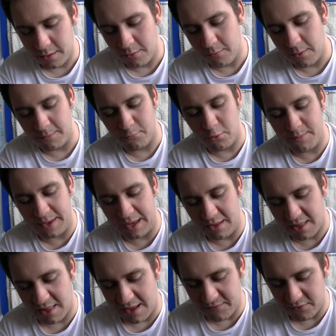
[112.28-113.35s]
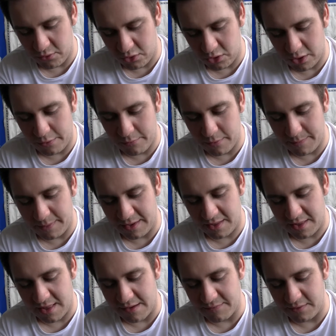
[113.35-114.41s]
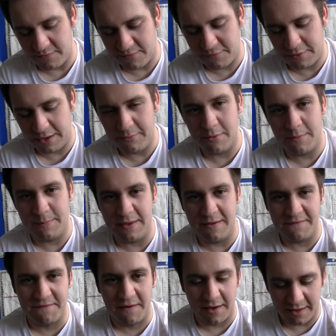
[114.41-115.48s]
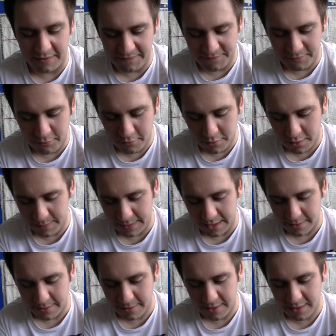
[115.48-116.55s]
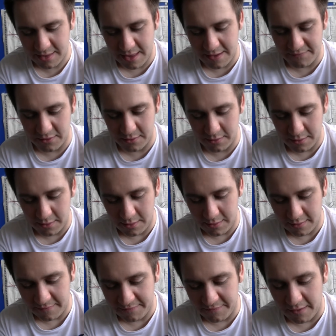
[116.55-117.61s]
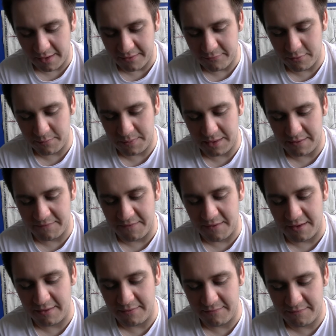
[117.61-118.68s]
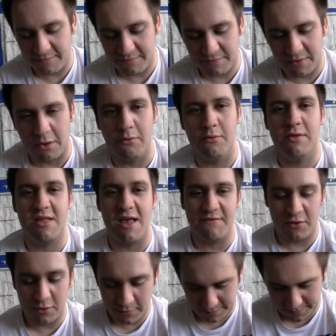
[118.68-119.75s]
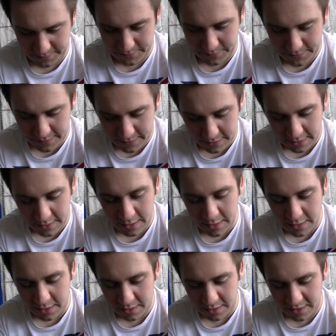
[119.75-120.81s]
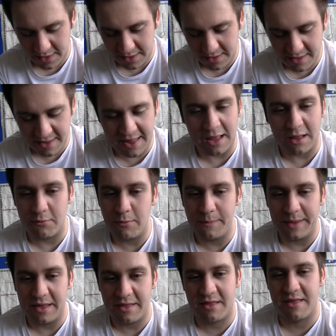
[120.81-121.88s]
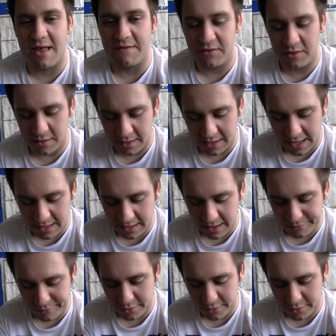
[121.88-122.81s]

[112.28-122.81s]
1 would be a 7, 2 would be a 7, 3 would be a 5, 4 would be a 7, 5 would be a 5, no, 7. 6 would be a 7, again, this